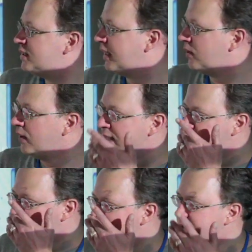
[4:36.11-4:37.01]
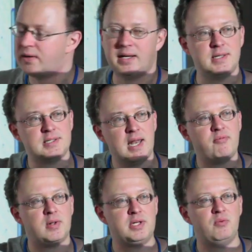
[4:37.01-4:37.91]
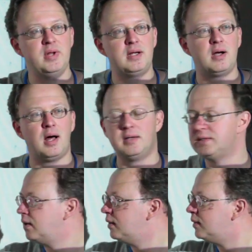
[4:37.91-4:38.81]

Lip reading: that unless we measure at this level, you really can't